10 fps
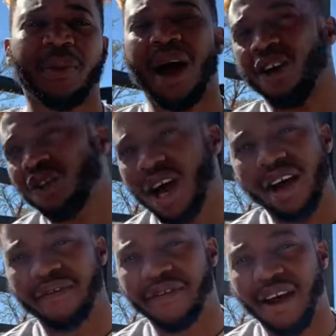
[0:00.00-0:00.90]
my whole
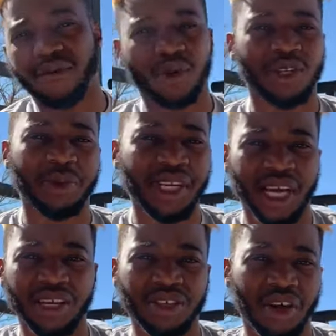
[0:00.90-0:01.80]
life I've always been an
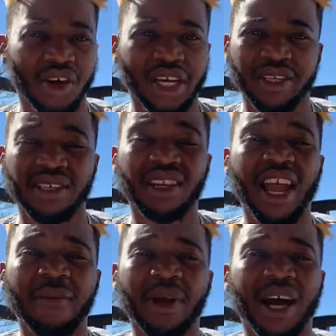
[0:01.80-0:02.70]
underdog, still
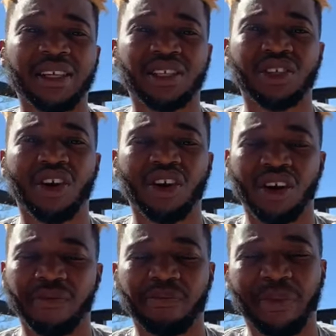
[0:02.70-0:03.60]
am an underdog,
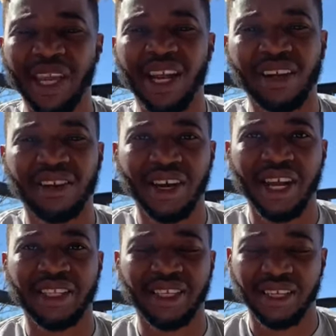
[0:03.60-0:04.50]
being
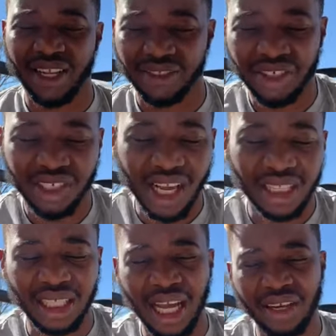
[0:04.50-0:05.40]
underrated just
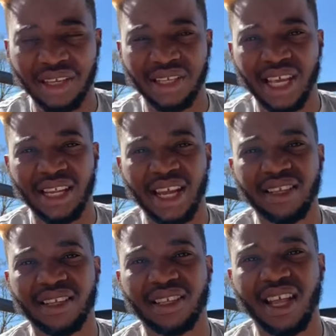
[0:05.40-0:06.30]
like the Gunners.
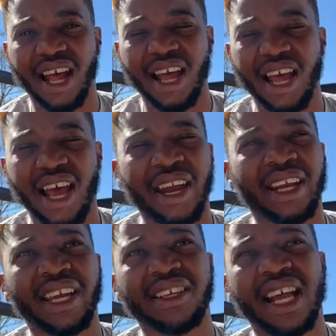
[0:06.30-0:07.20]
And
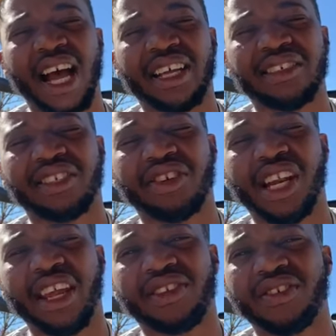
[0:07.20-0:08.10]
I guess I can just
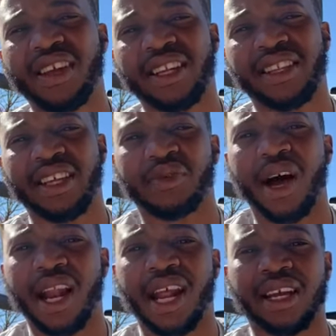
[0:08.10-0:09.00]
relate to that. That's
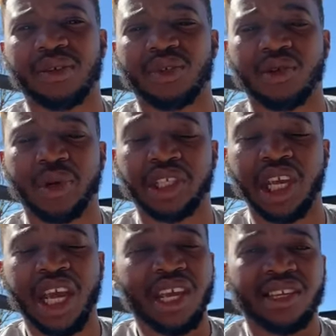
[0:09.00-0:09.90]
why I like them so much.
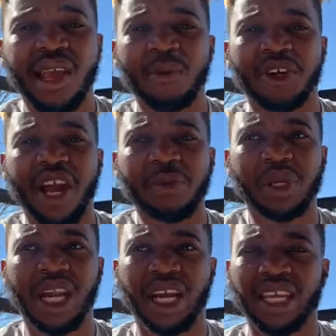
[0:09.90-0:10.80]
Same with
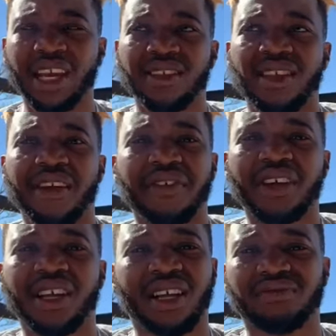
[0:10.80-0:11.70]
rugby. Like, here in South
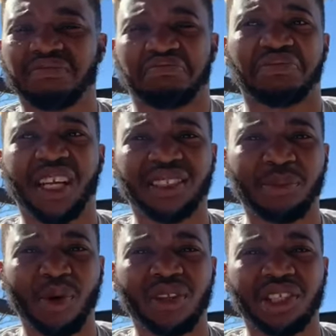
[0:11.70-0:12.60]
Africa, I
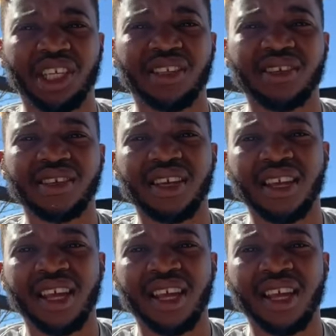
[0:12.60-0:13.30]
support the Cheetahs.